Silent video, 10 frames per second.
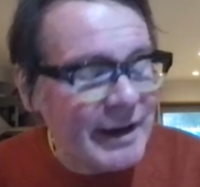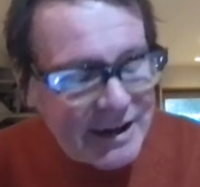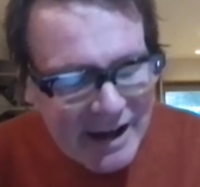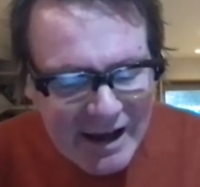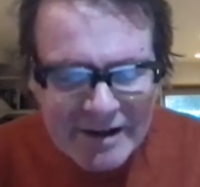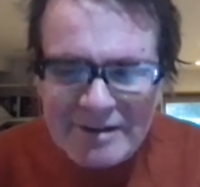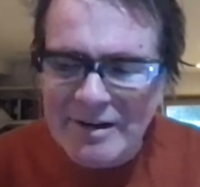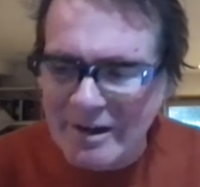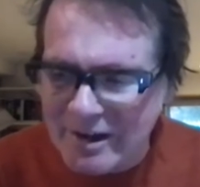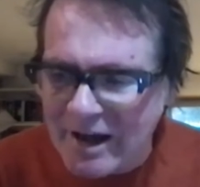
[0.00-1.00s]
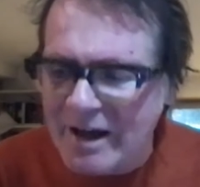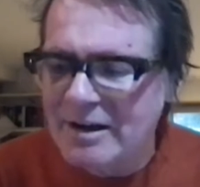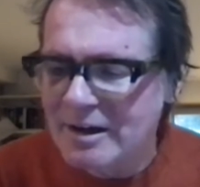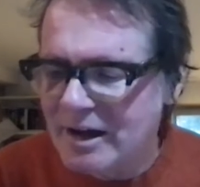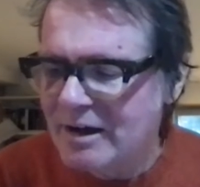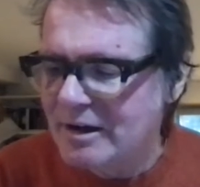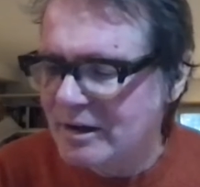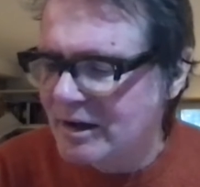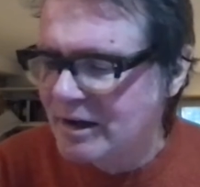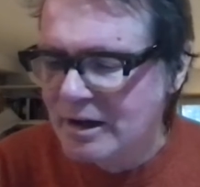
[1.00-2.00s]
it again and then again and again,
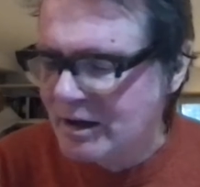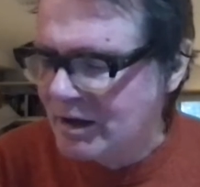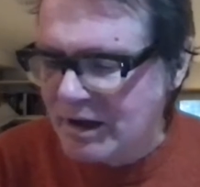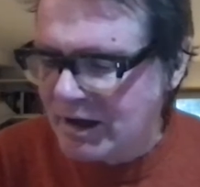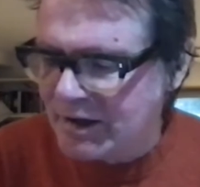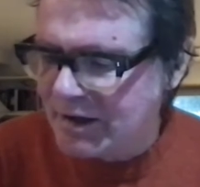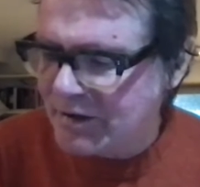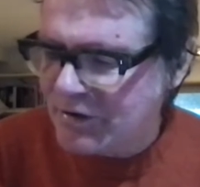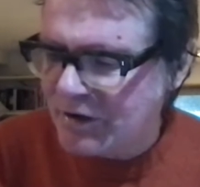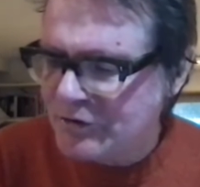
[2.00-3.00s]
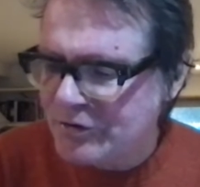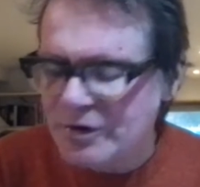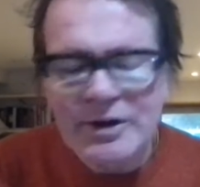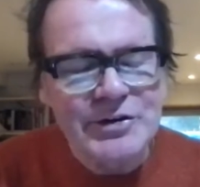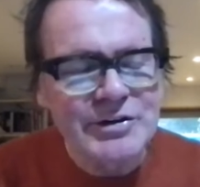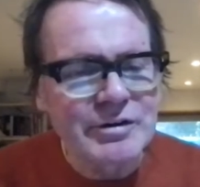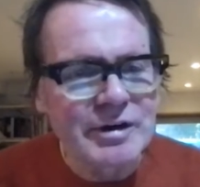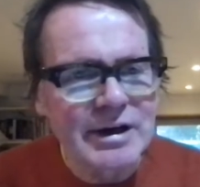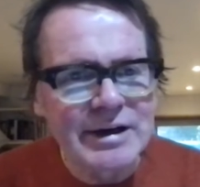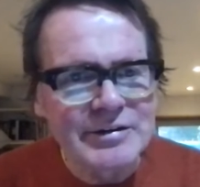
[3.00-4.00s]
and I just thought, this is
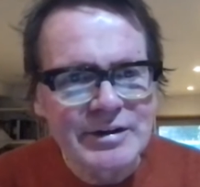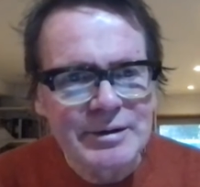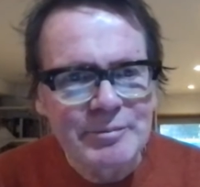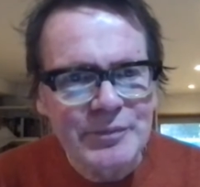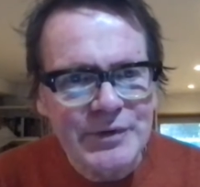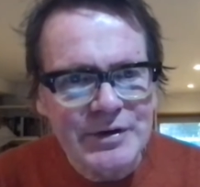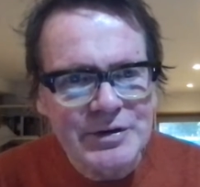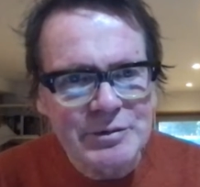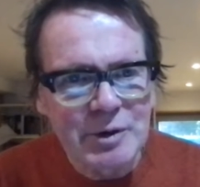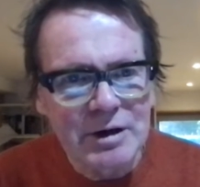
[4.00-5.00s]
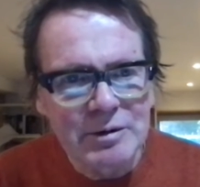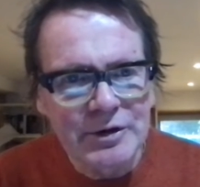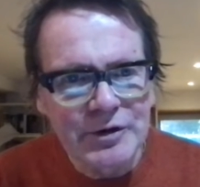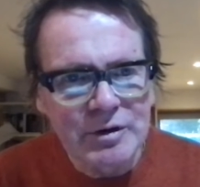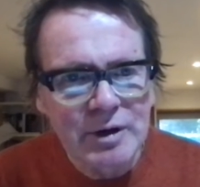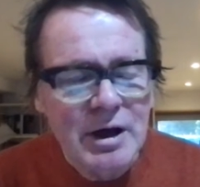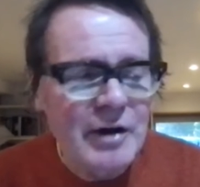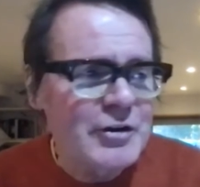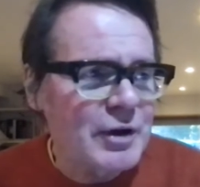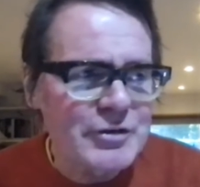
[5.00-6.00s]
great. This is what I want to do. At
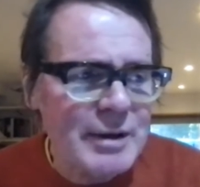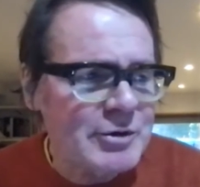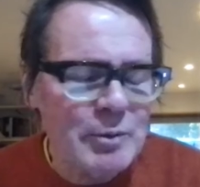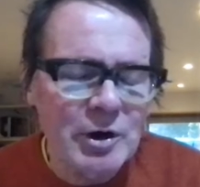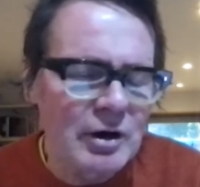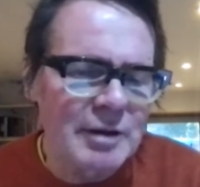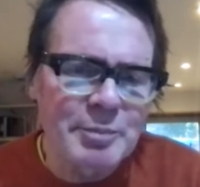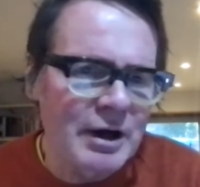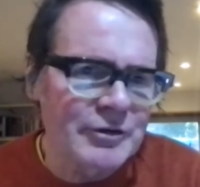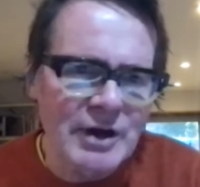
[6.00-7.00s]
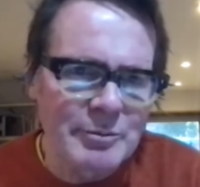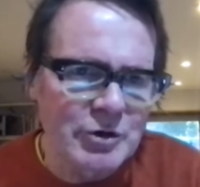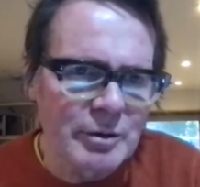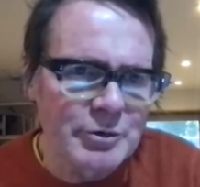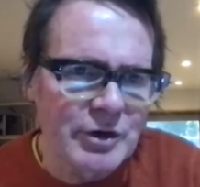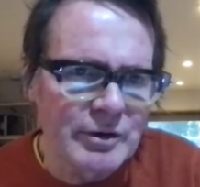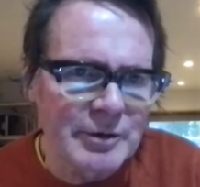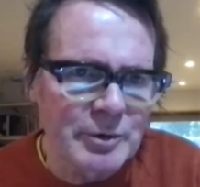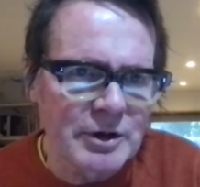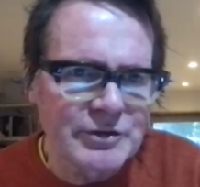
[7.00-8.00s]
the same time, we all had part-time jobs. You know, I'd
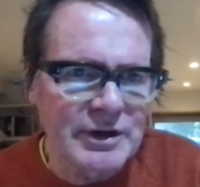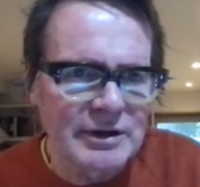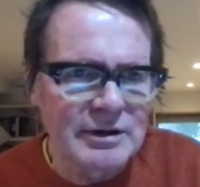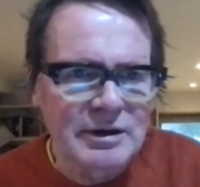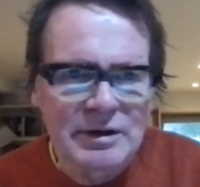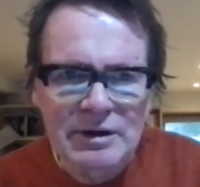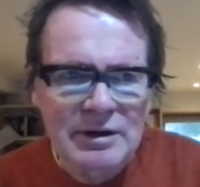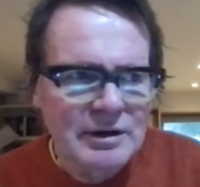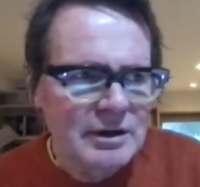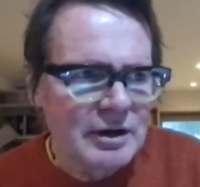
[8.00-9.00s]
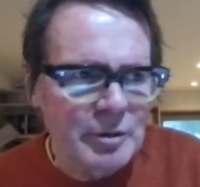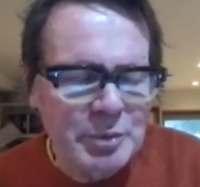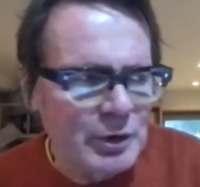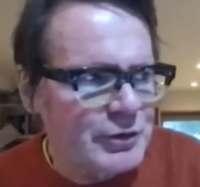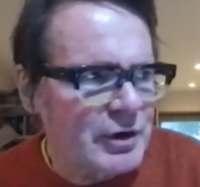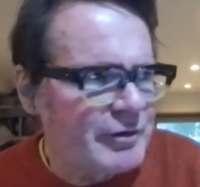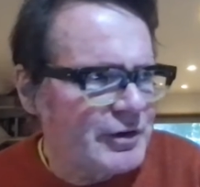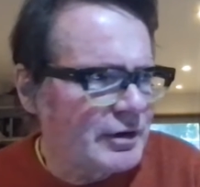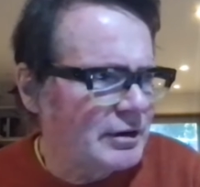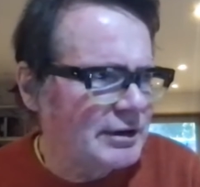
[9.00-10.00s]
worked at the post office
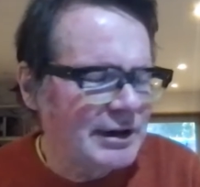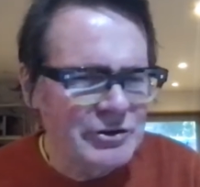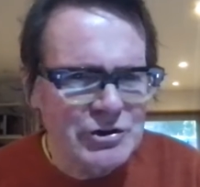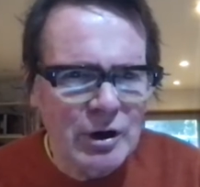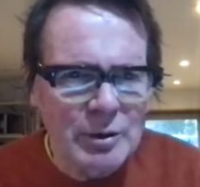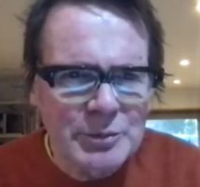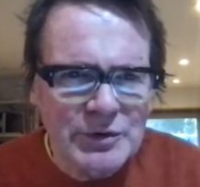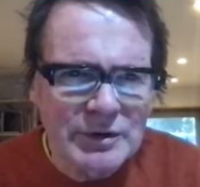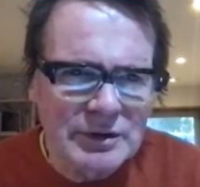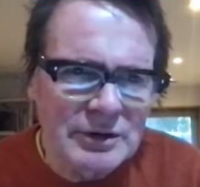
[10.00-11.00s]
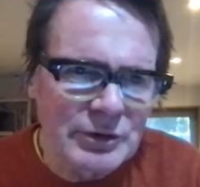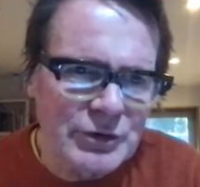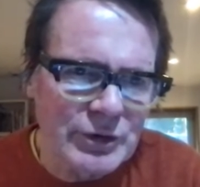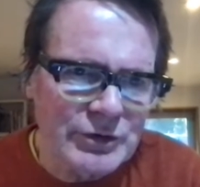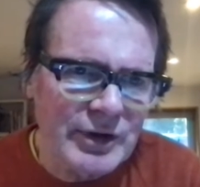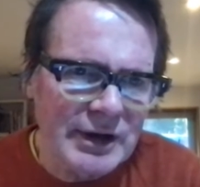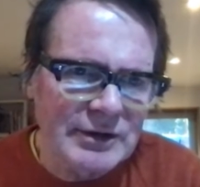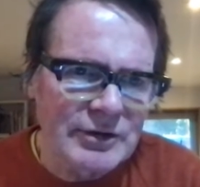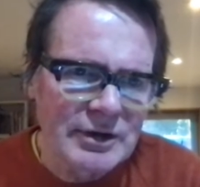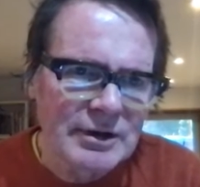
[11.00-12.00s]
and in shops and all sorts of things.